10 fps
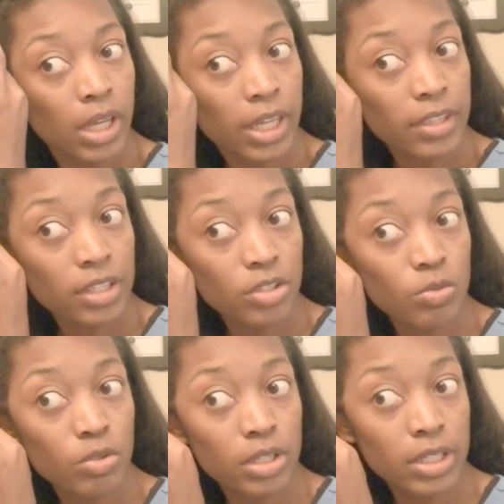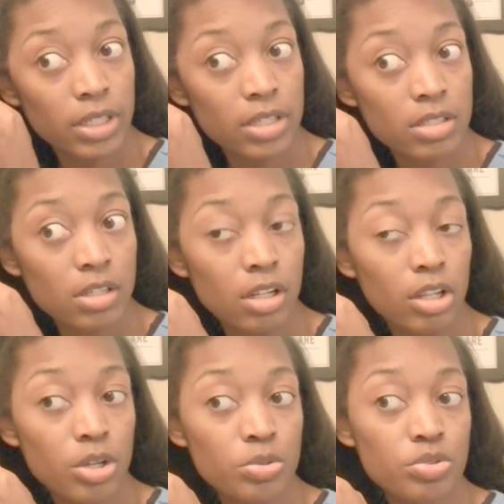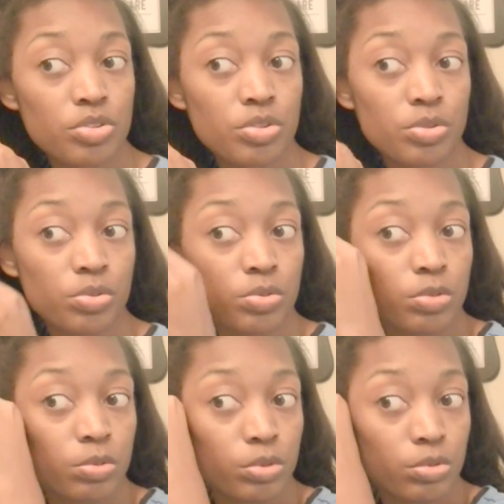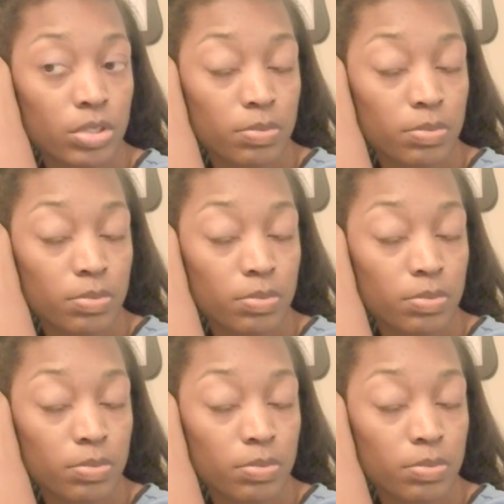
And then you want to get as close to the root as